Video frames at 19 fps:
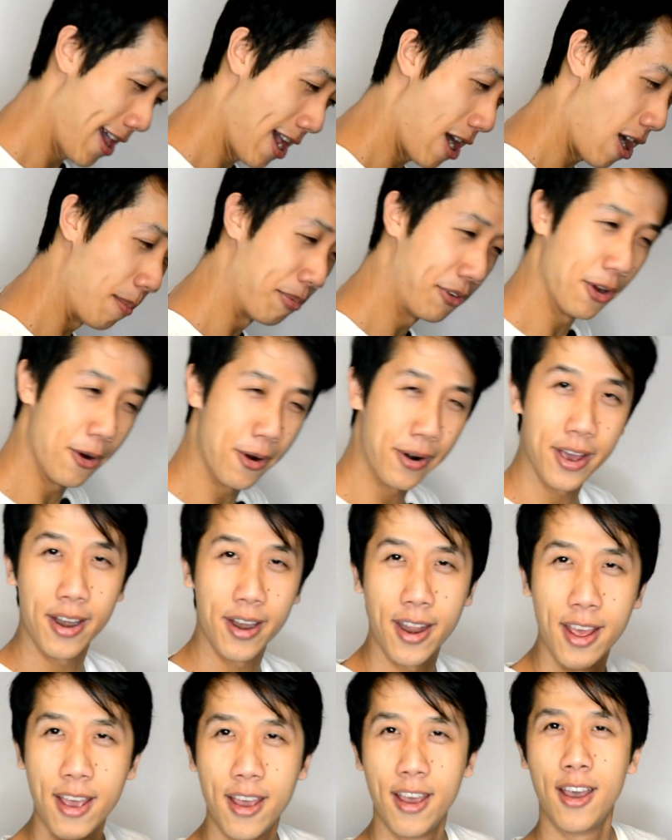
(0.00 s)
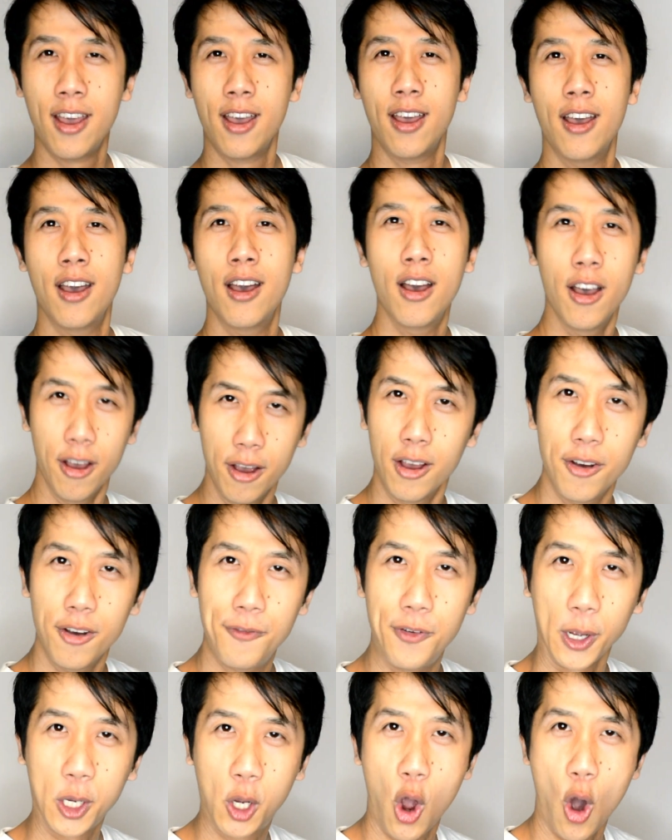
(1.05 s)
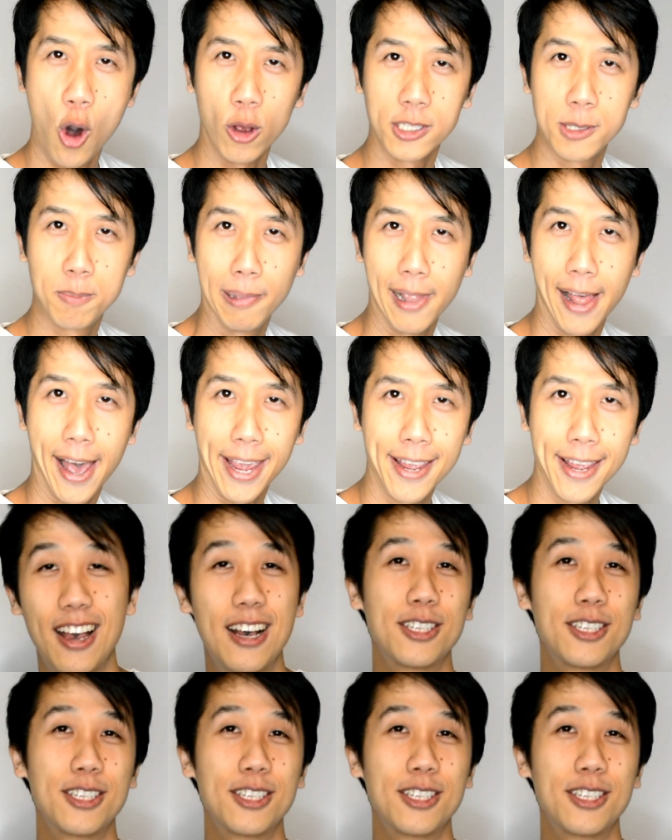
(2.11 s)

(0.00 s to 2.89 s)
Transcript: I'm doing it for cosplay.